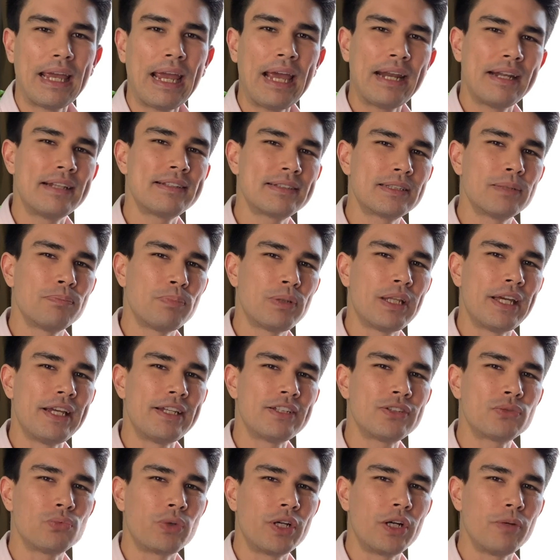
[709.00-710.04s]
And it's the
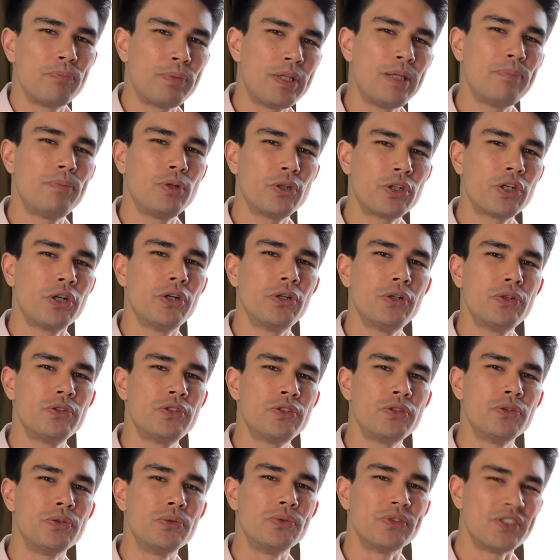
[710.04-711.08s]
place where people go
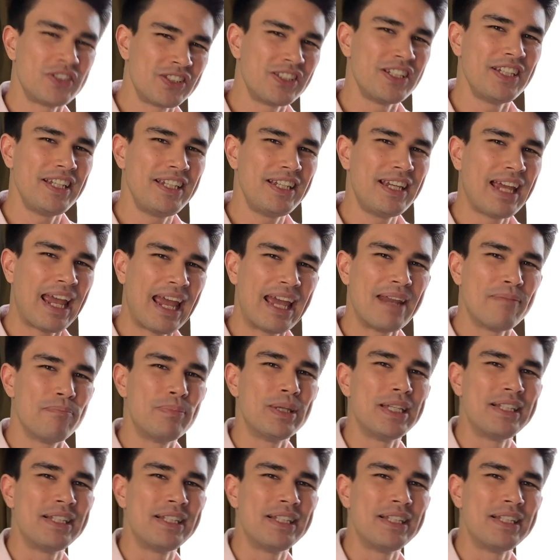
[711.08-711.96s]
to see and be